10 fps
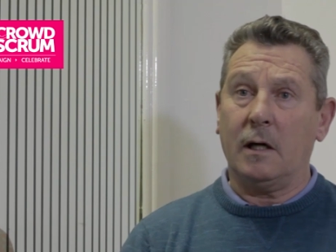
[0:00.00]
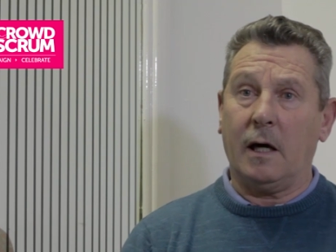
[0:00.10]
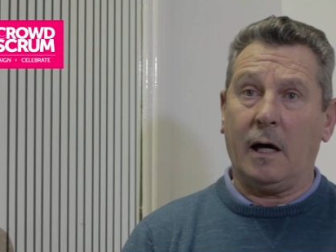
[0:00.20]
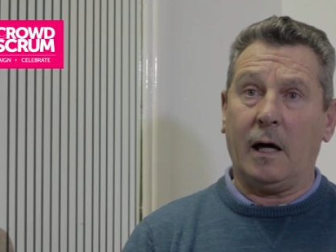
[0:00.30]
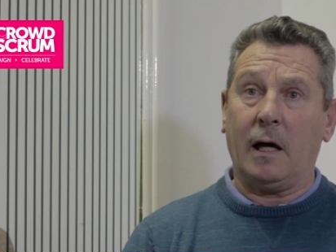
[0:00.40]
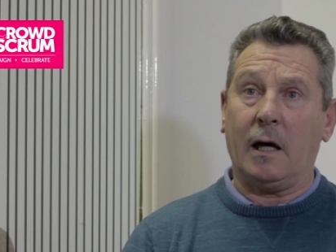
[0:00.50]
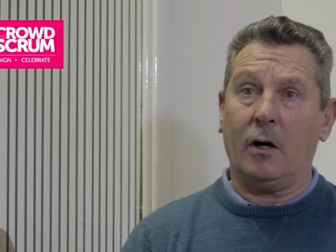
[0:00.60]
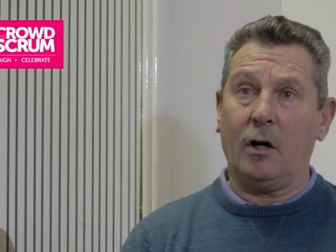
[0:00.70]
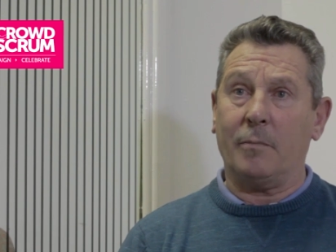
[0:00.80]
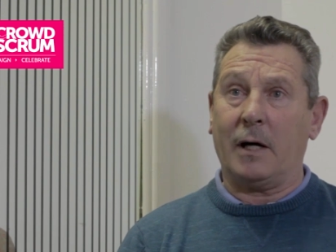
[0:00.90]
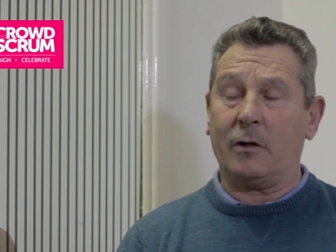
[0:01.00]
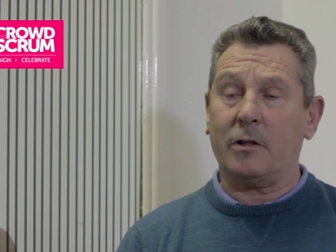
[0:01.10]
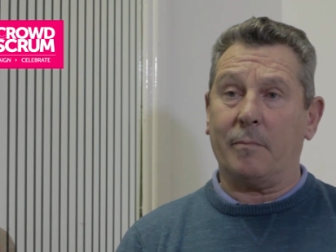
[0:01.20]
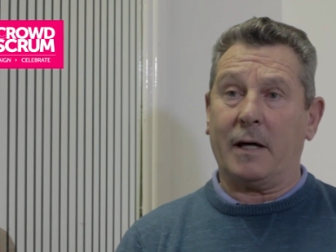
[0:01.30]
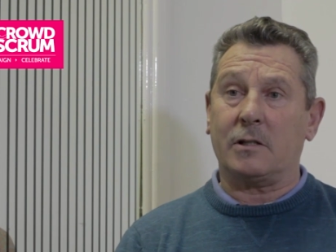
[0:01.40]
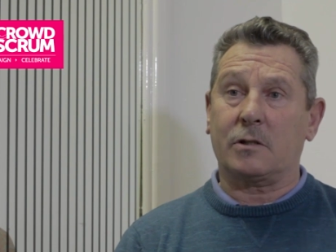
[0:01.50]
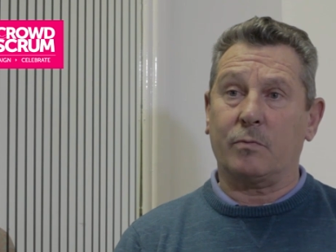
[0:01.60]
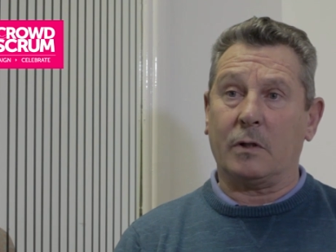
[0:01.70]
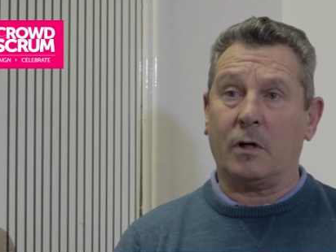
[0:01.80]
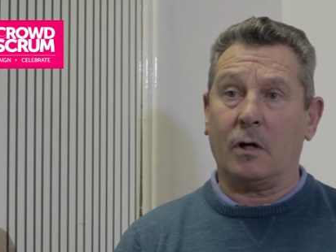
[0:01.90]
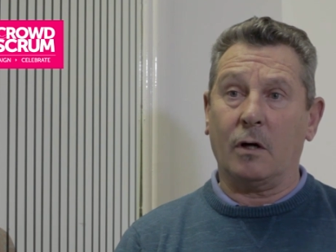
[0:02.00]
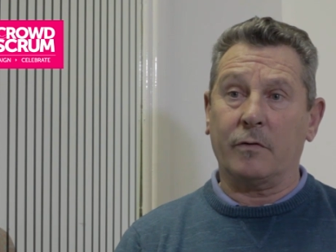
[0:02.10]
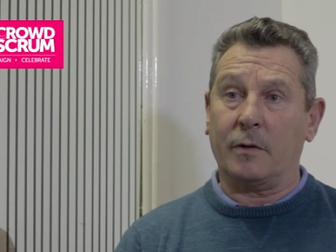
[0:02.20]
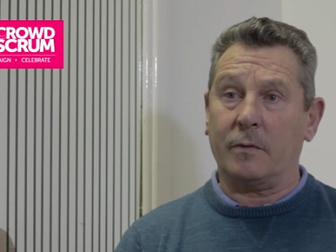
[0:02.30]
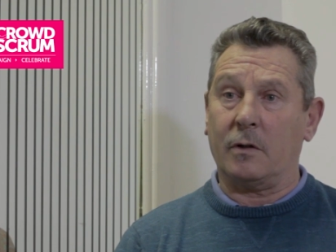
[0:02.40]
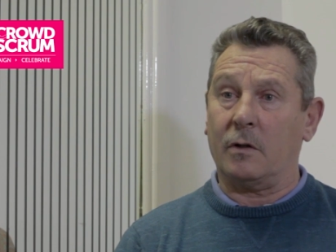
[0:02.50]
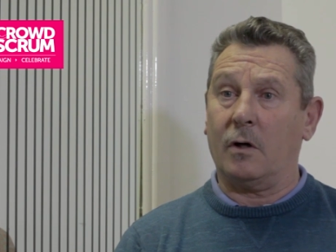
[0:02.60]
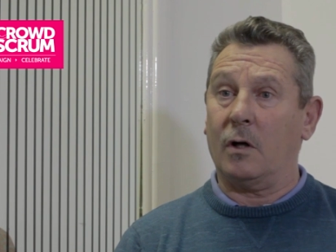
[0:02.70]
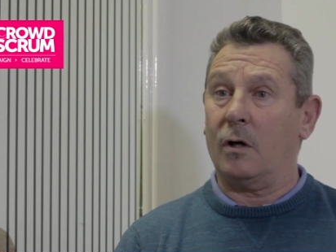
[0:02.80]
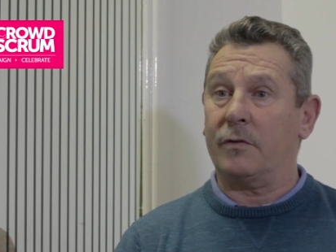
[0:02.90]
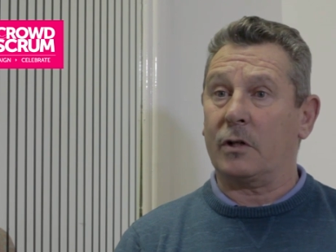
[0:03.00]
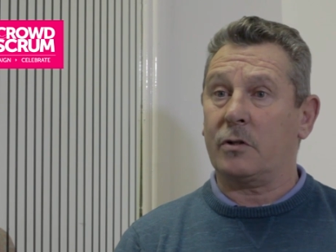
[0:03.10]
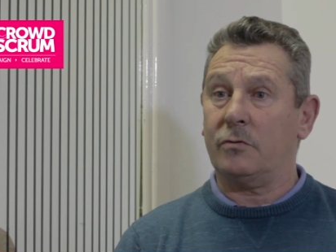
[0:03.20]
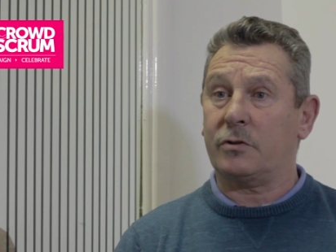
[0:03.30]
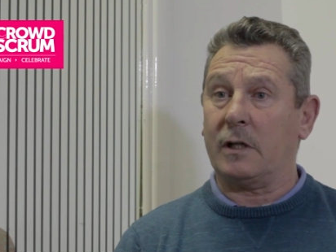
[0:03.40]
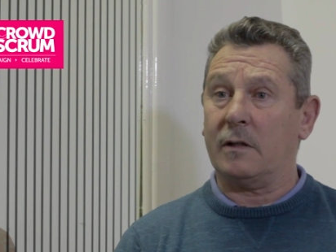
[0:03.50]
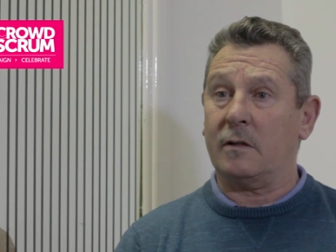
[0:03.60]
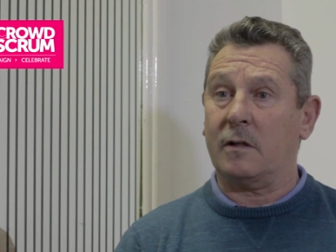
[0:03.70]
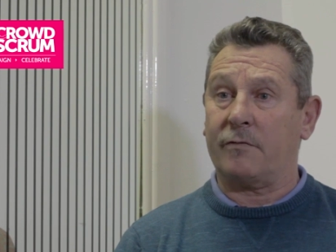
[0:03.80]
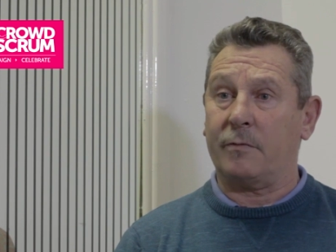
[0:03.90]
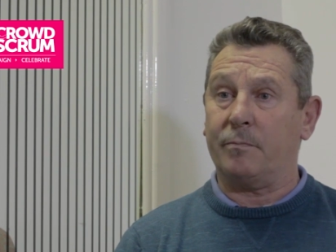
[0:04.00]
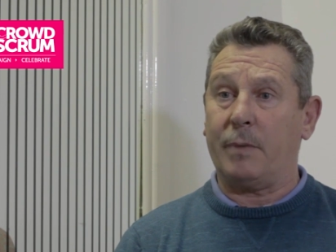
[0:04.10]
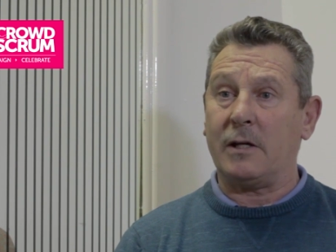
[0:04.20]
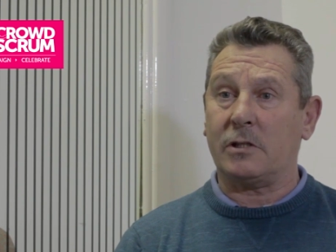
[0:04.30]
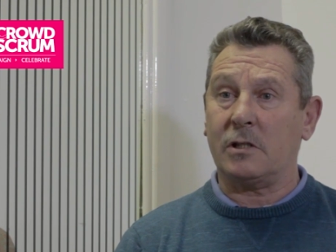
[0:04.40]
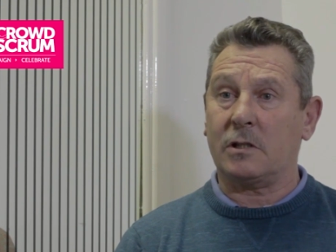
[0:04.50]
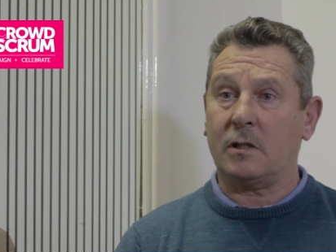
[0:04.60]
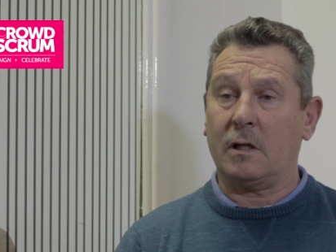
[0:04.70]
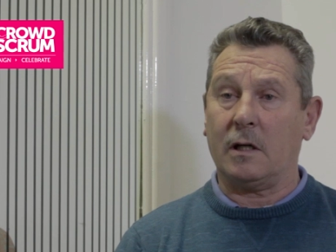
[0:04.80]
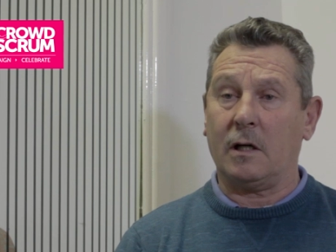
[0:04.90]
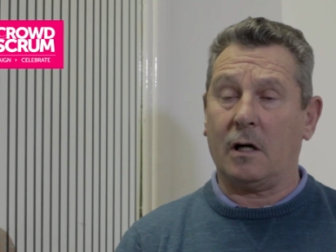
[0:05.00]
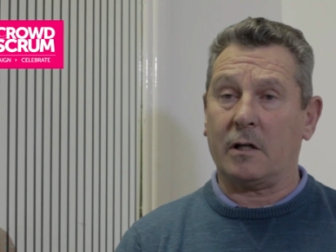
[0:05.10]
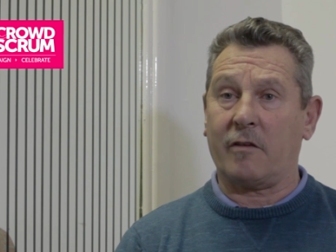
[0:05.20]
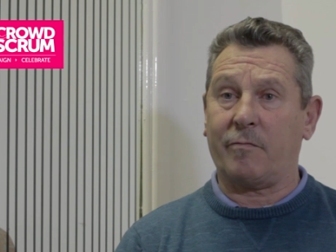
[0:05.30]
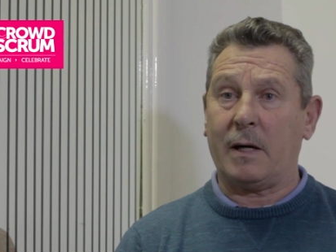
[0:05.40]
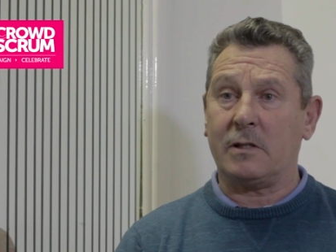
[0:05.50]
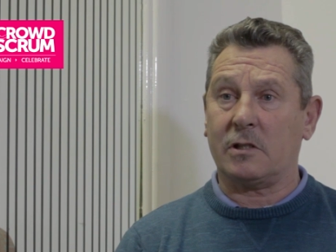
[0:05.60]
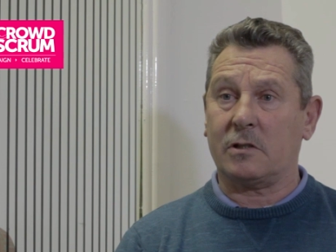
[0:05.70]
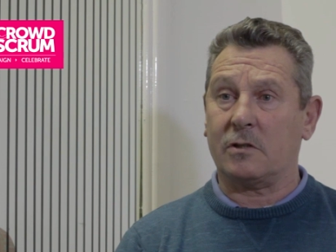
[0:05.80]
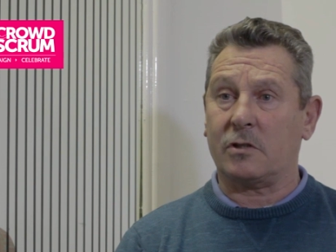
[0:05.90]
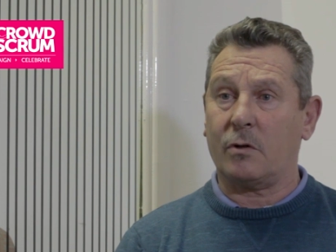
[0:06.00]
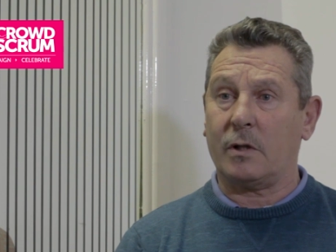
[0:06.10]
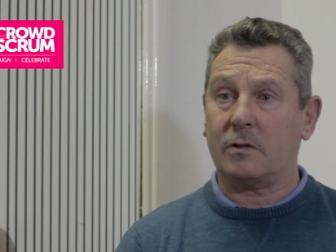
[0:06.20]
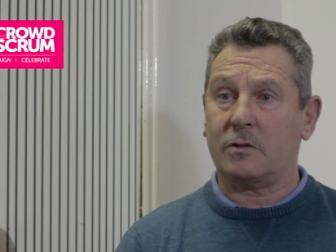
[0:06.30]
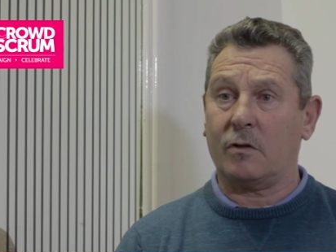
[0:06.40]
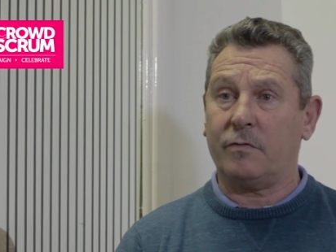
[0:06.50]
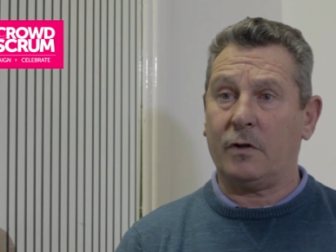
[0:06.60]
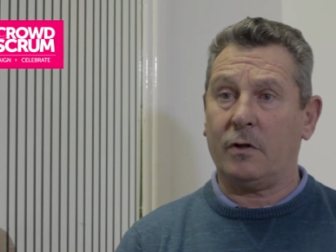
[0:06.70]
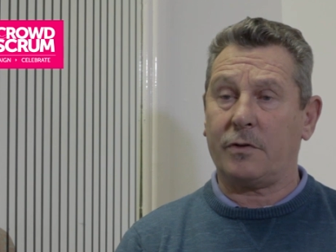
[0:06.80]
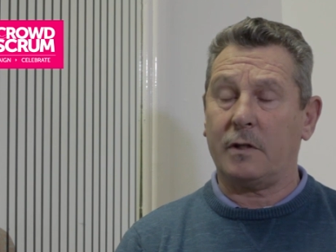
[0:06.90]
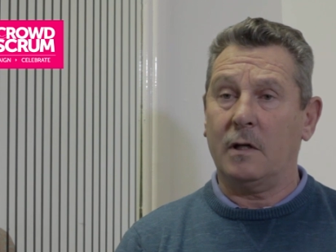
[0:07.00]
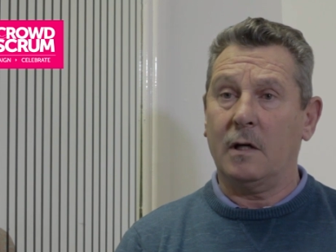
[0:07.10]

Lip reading: all my other mates were all over the country in different bases, RAF bases and so on and so forth.